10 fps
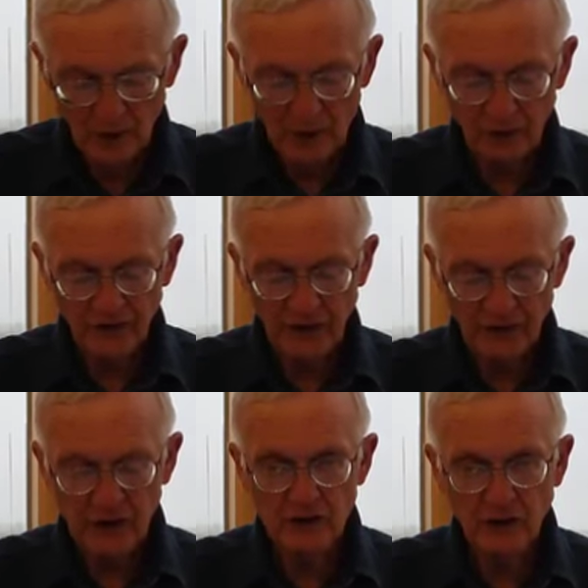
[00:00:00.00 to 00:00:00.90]
You found
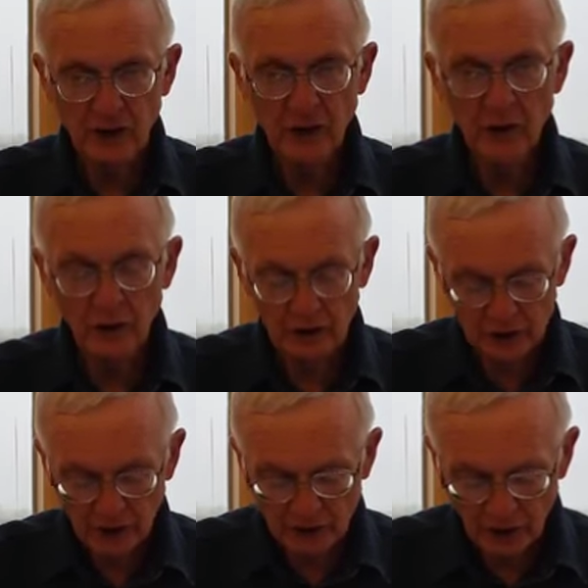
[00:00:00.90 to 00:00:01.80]
this video in
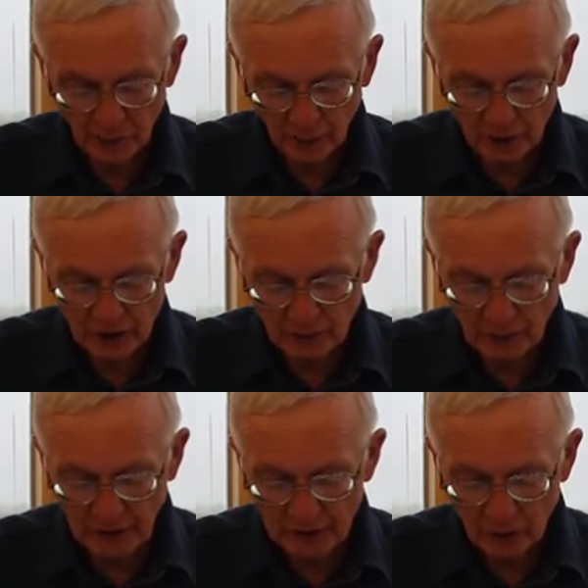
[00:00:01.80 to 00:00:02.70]
search of the words
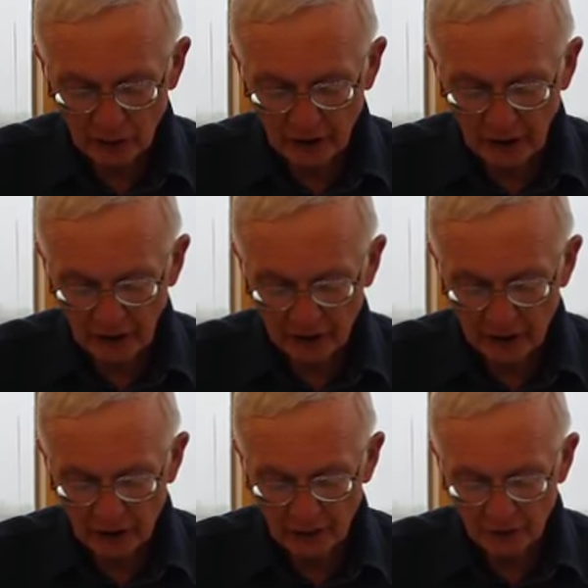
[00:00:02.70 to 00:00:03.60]
Immanuel Kant,
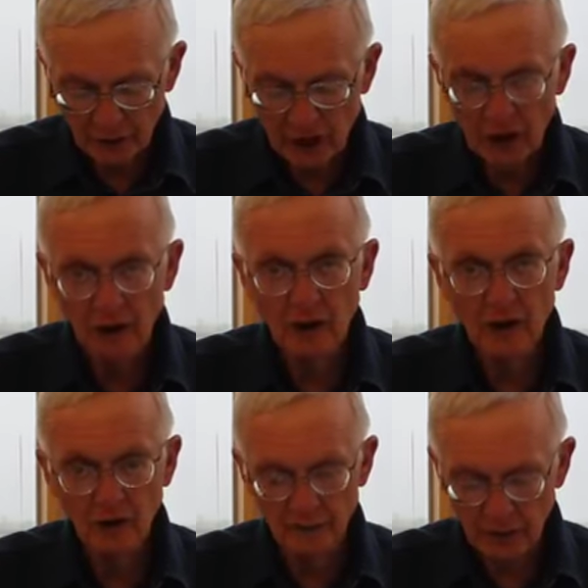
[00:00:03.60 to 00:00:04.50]
Critique
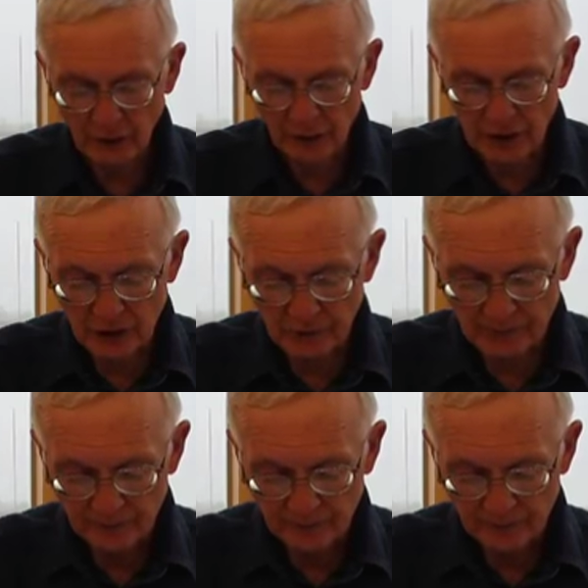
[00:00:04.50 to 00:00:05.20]
of Pure Reason.